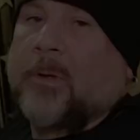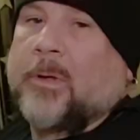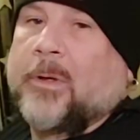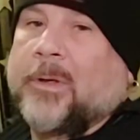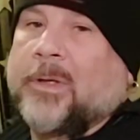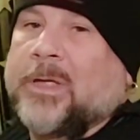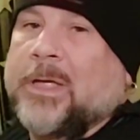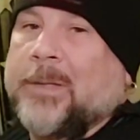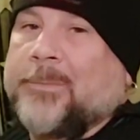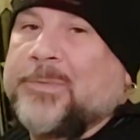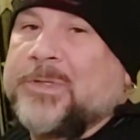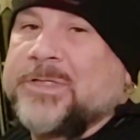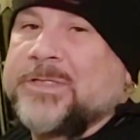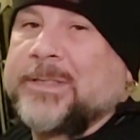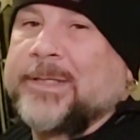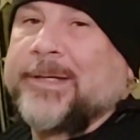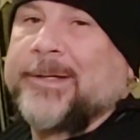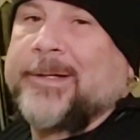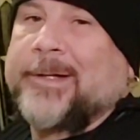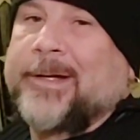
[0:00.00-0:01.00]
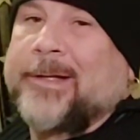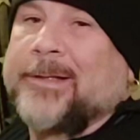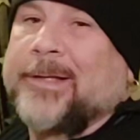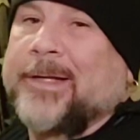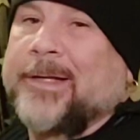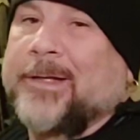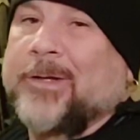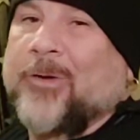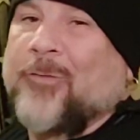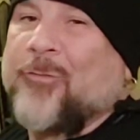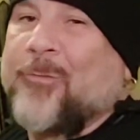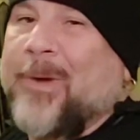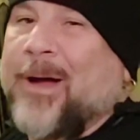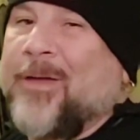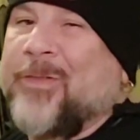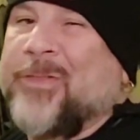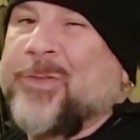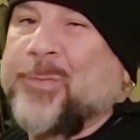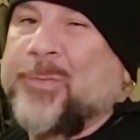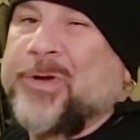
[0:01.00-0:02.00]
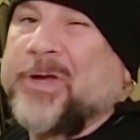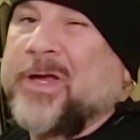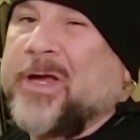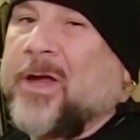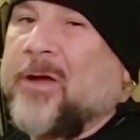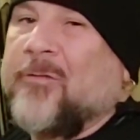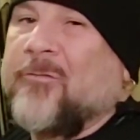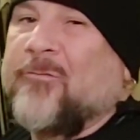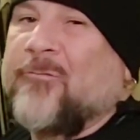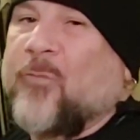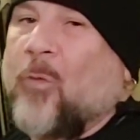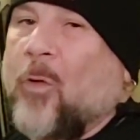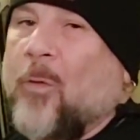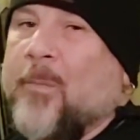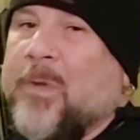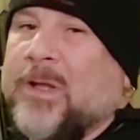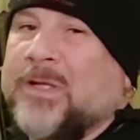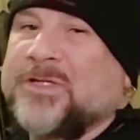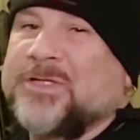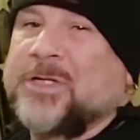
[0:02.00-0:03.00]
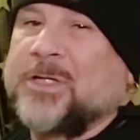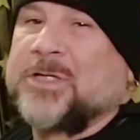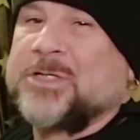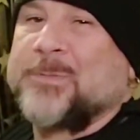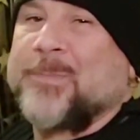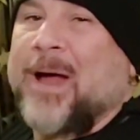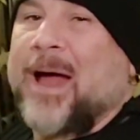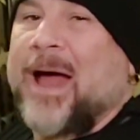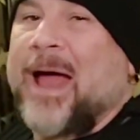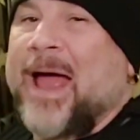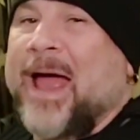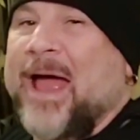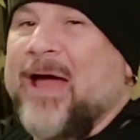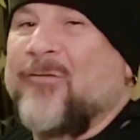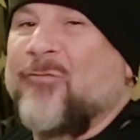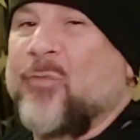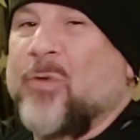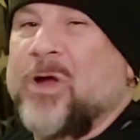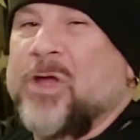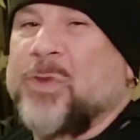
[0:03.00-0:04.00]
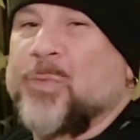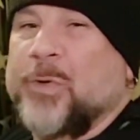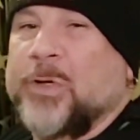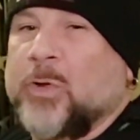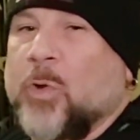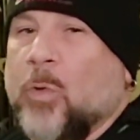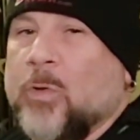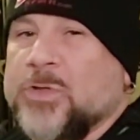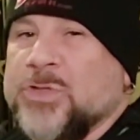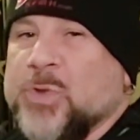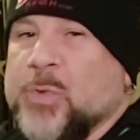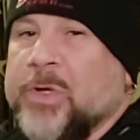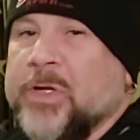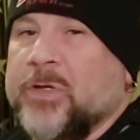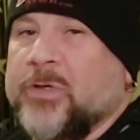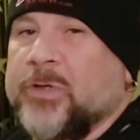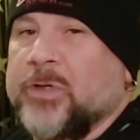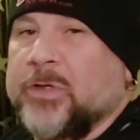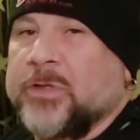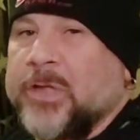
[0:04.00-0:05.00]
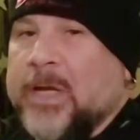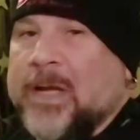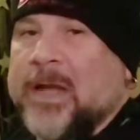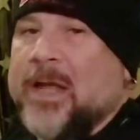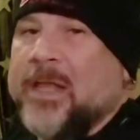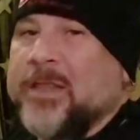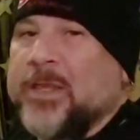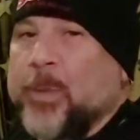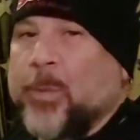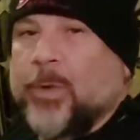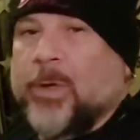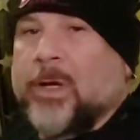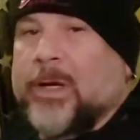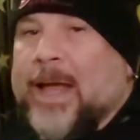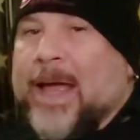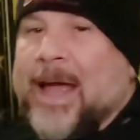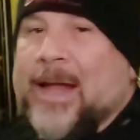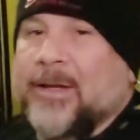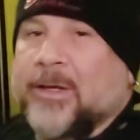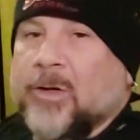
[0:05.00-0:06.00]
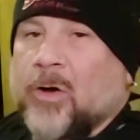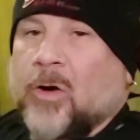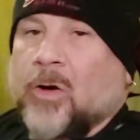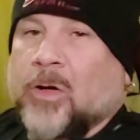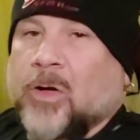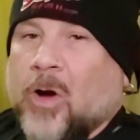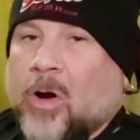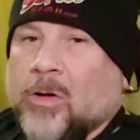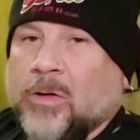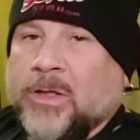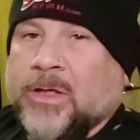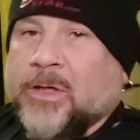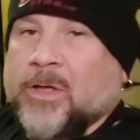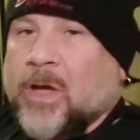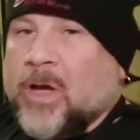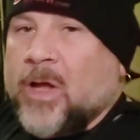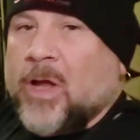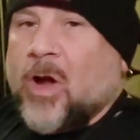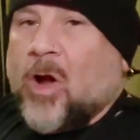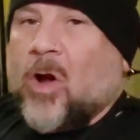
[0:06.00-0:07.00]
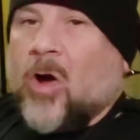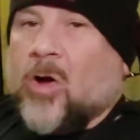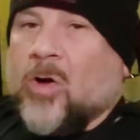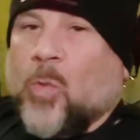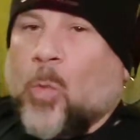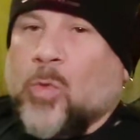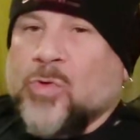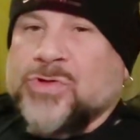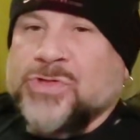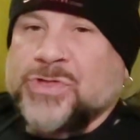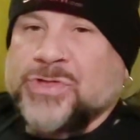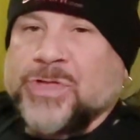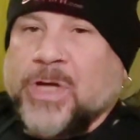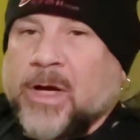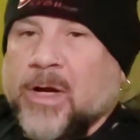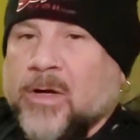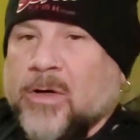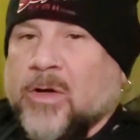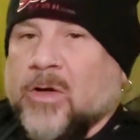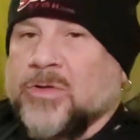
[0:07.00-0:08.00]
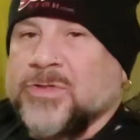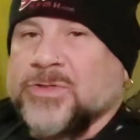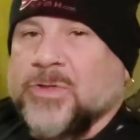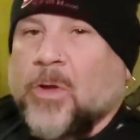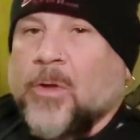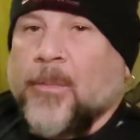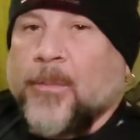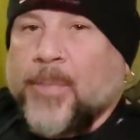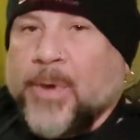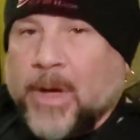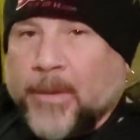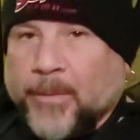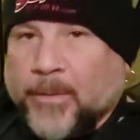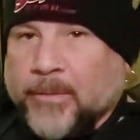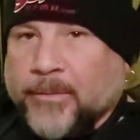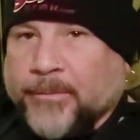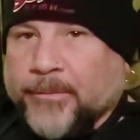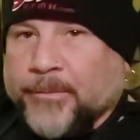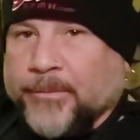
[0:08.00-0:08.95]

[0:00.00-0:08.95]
Gonna keep this lid on, let it go for about 3-4 minutes till it's about halfway, 3/4 of the way cooked. Then we're gonna add in our garlic, our Worcestershire, our salt and pepper.